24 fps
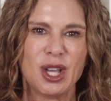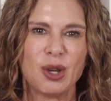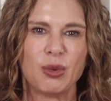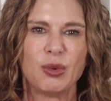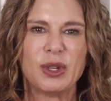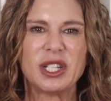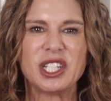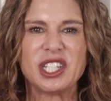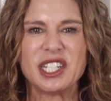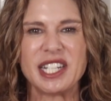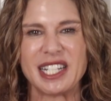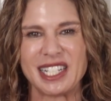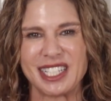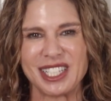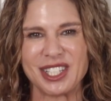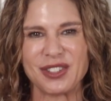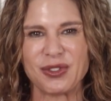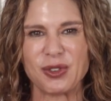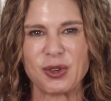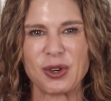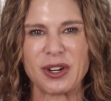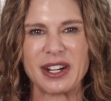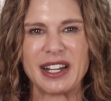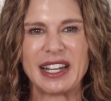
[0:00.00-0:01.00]
which stands
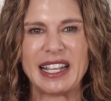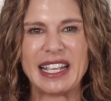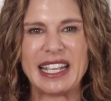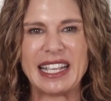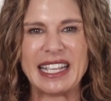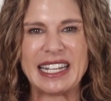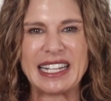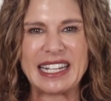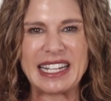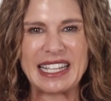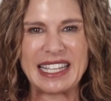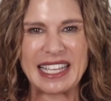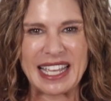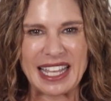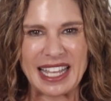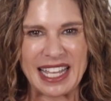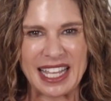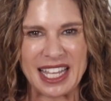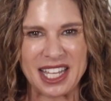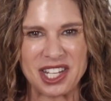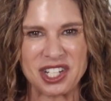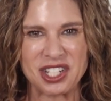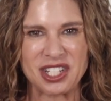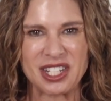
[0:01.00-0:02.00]
for
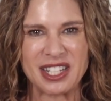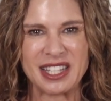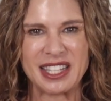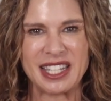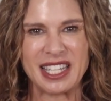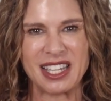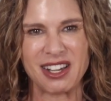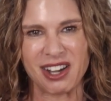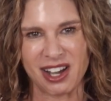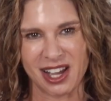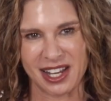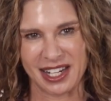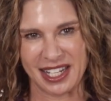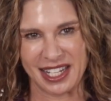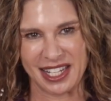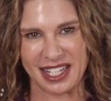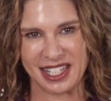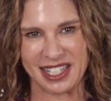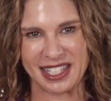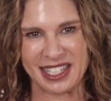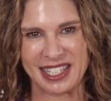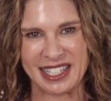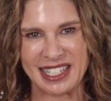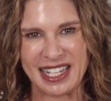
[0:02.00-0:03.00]
engage the
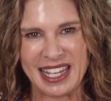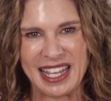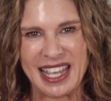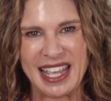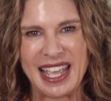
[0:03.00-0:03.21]
audience.